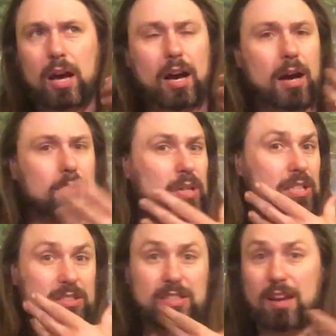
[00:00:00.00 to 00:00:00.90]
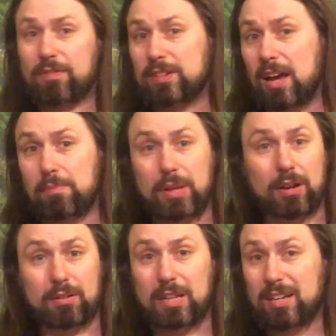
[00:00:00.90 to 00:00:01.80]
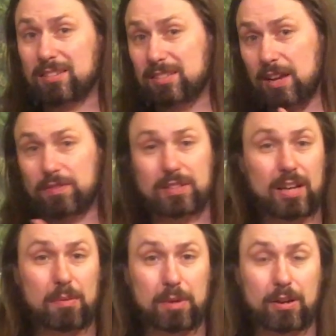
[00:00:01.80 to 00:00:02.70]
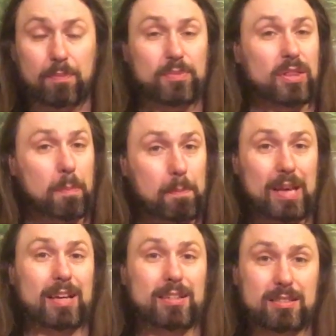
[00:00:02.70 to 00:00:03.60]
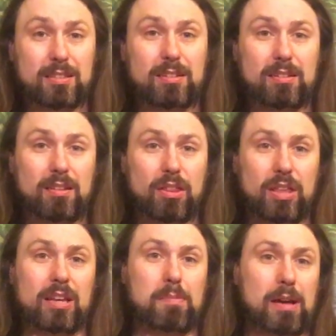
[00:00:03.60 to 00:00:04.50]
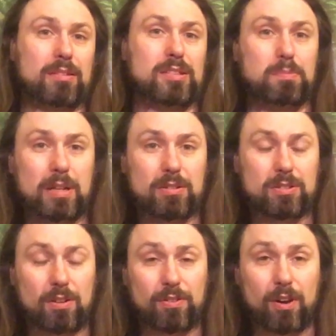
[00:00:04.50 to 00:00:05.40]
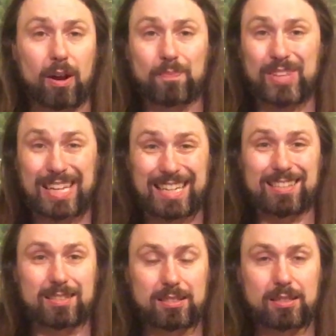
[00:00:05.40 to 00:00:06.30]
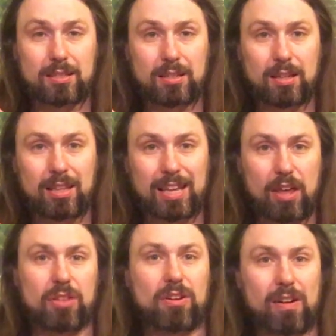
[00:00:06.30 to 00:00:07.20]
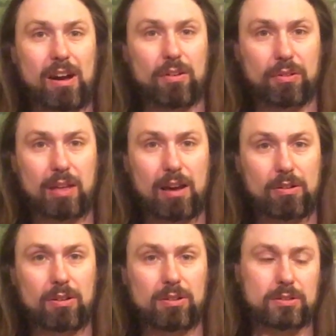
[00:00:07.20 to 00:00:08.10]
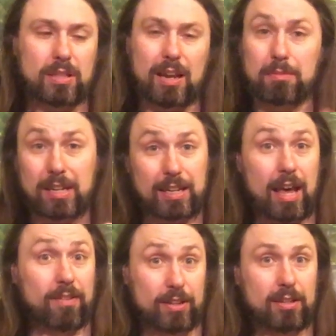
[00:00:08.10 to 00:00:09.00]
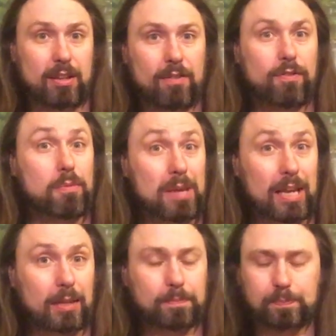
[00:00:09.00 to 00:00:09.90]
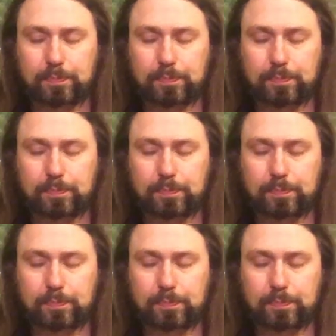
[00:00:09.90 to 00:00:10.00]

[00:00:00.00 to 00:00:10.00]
Uh, it's definitely not bitter. It is definitely not a bitter. The biggest thing about this beer so far is the ethanol alcohols that I'm getting out of it for me.